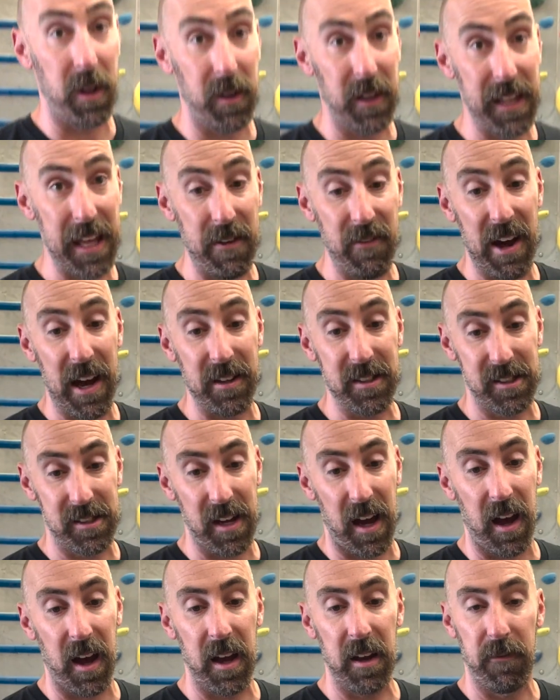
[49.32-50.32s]
to leave
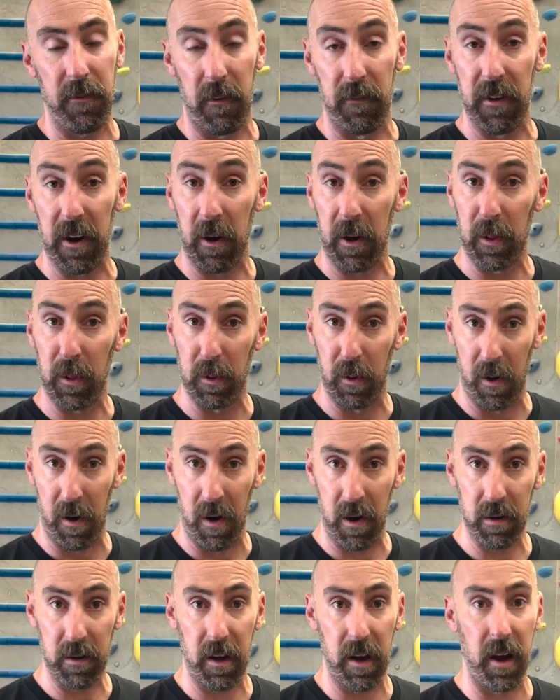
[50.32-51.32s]
outside for very
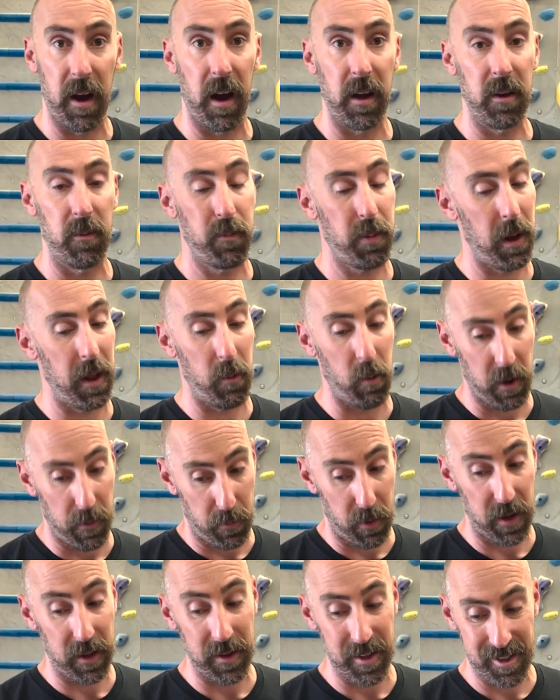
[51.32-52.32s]
long. You probably want to
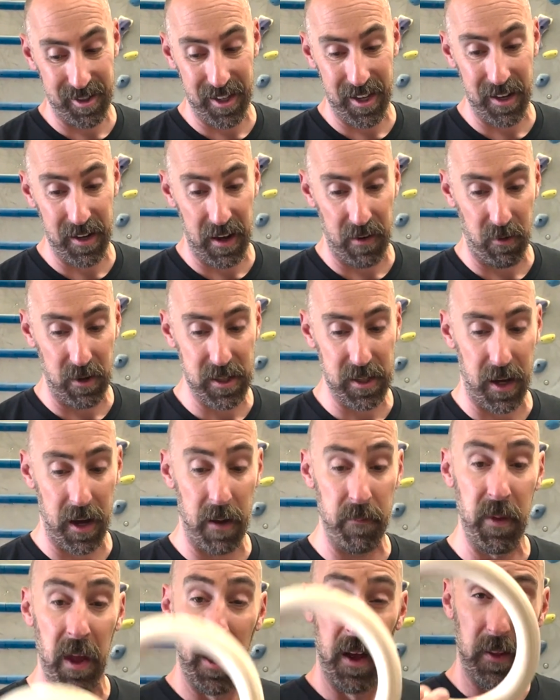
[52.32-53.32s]
bring this in every
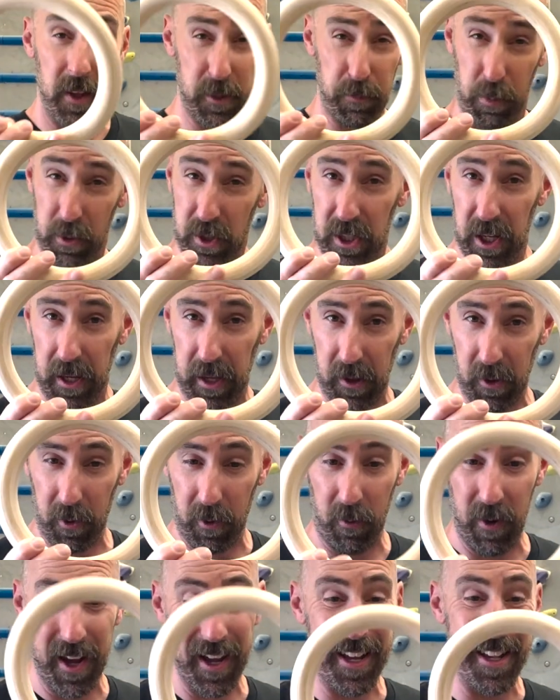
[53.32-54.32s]
time. This particular
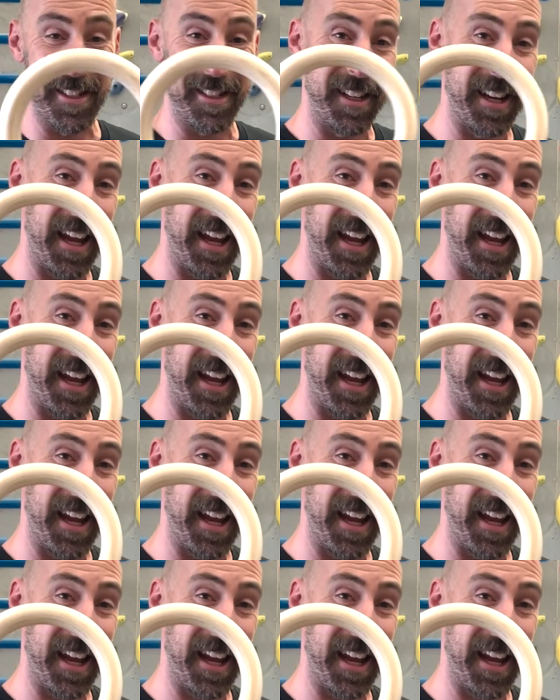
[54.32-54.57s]
ring is an